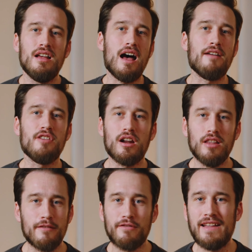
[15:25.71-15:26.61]
I've got a
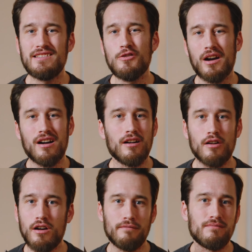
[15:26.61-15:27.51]
lot of friends who
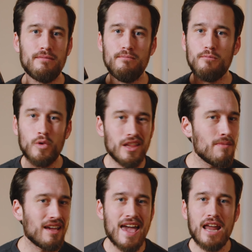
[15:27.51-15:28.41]
are really
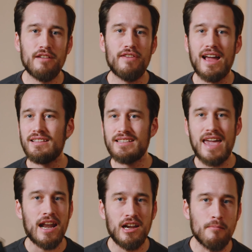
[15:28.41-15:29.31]
big Canon fans,
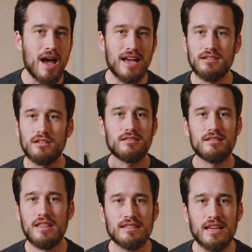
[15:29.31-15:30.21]
Canon ambassadors,
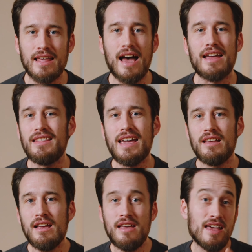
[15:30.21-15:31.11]
things like that, and
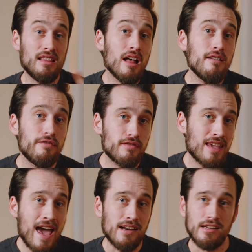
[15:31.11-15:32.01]
they love
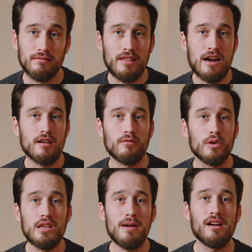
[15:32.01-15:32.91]
Canon. They're
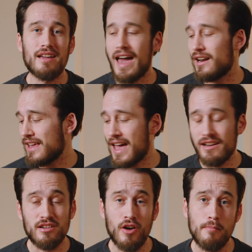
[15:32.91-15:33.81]
really big on Canon.
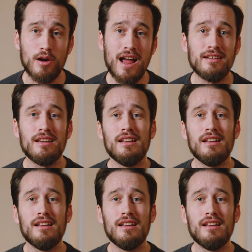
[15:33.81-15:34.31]
Canon's a great brand.